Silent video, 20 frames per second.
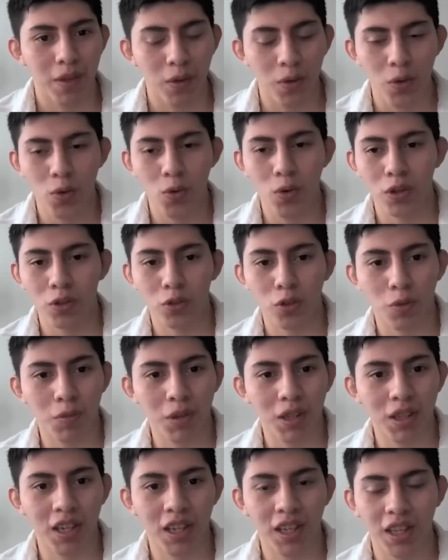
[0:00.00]
who was
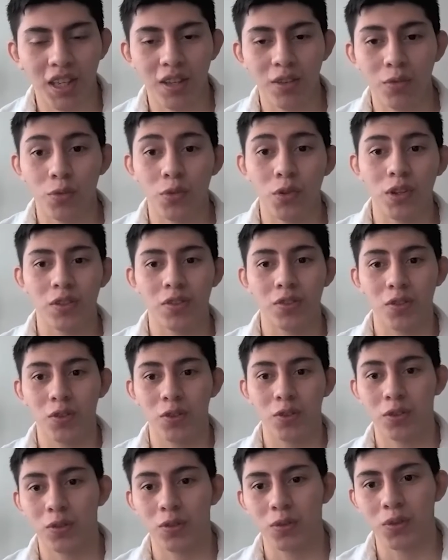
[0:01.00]
someone that influenced
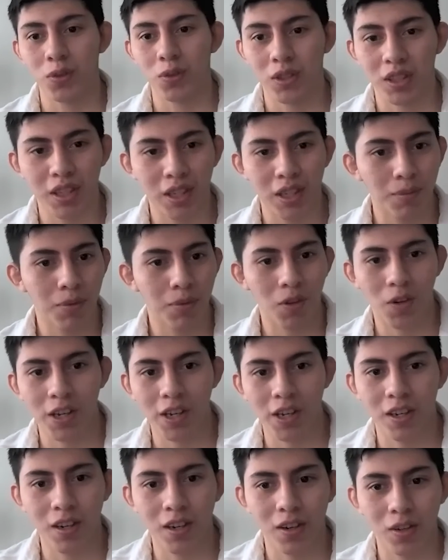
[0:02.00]
you to keep
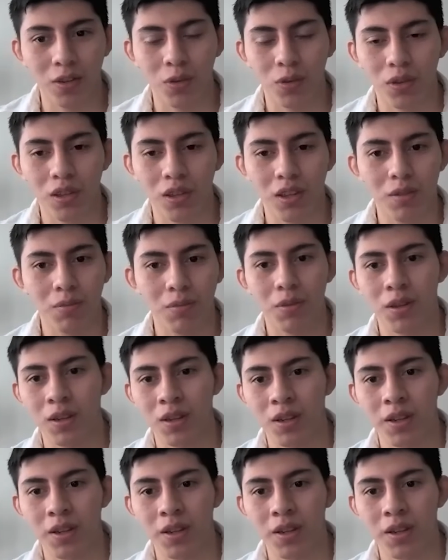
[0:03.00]
trying or to keep,